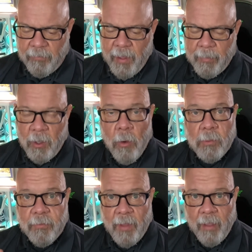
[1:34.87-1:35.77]
family
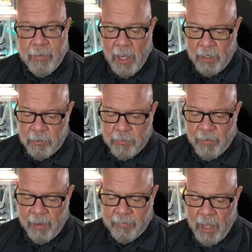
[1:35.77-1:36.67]
homes, 5 condos,
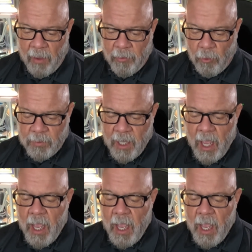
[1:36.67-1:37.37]
5 townhomes.